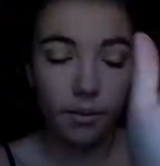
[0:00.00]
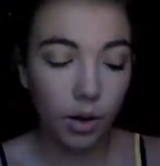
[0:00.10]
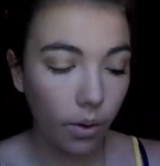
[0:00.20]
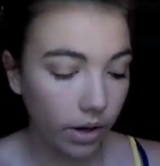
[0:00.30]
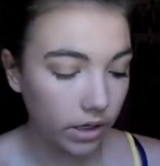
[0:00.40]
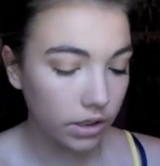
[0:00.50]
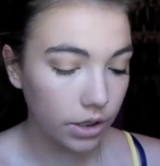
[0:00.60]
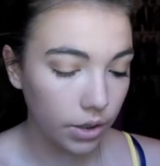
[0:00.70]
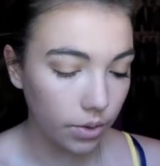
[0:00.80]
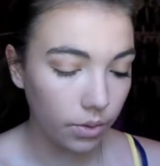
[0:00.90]
I'm going
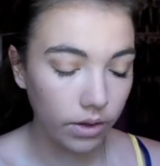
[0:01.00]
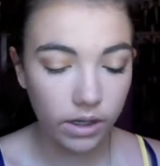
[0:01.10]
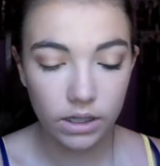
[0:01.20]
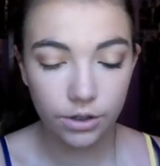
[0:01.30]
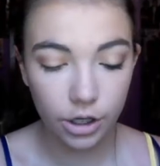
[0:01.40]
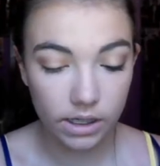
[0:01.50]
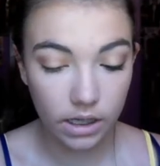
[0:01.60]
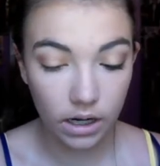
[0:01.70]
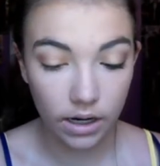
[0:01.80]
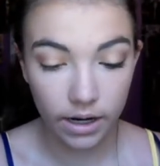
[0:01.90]
to, this is just the